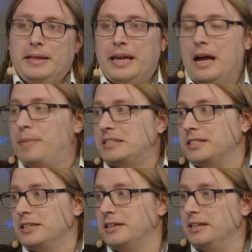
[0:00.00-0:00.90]
yeah, but
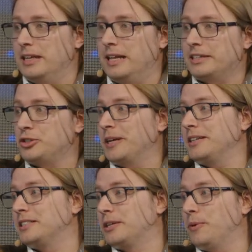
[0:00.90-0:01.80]
uh,
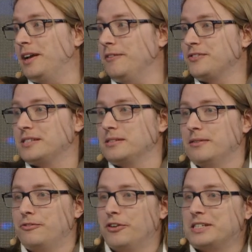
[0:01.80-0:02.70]
electromagnetic waves,
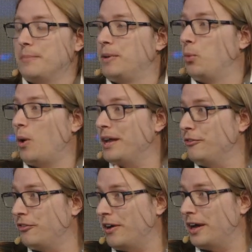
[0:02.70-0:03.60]
for example,
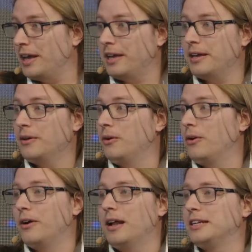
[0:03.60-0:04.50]
Wi-Fi
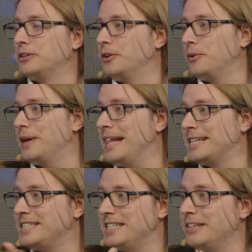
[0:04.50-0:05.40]
or I don't know,
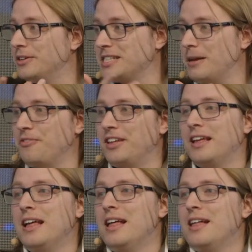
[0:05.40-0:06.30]
LTE or
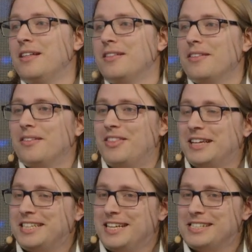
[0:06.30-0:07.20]
something,
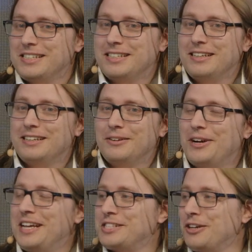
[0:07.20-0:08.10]
that has a
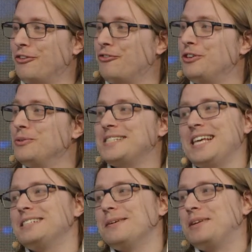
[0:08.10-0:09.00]
range of a few
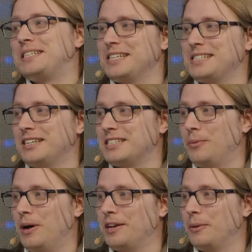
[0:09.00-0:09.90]
centimeters under,
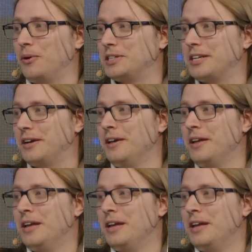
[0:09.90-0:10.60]
underwater. Okay.